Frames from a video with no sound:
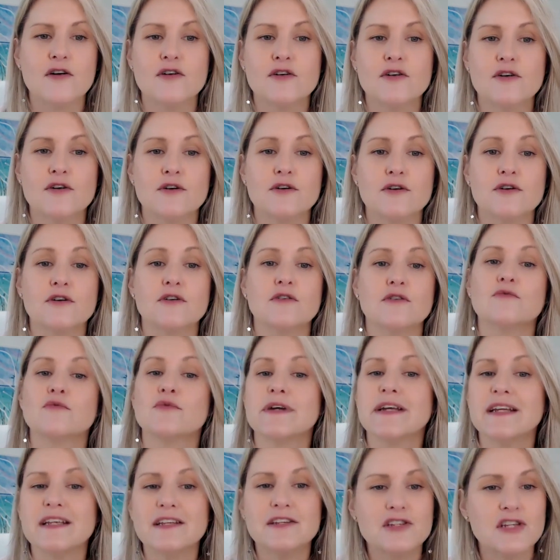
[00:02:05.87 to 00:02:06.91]
who
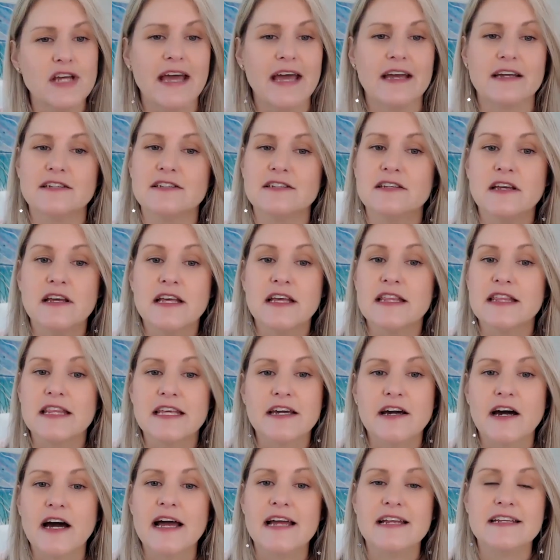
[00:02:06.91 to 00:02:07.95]
reject the
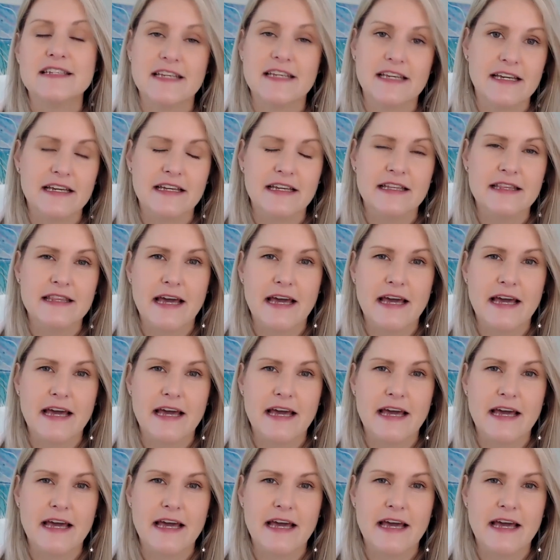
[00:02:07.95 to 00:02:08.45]
idea